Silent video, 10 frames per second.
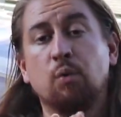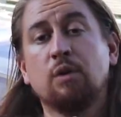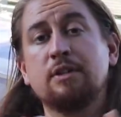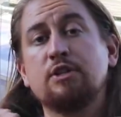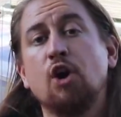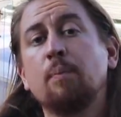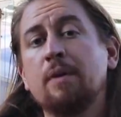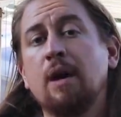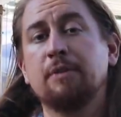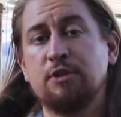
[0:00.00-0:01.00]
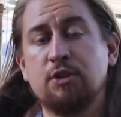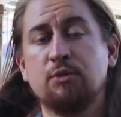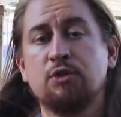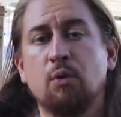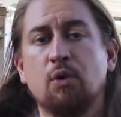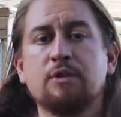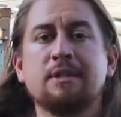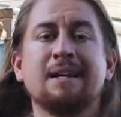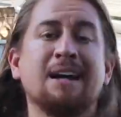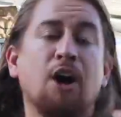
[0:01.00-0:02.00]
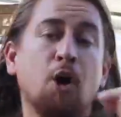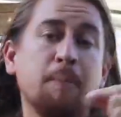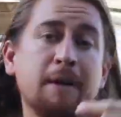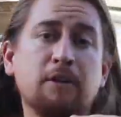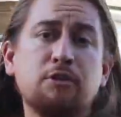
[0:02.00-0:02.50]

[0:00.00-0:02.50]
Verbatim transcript: We'll just open up the two doors. Opening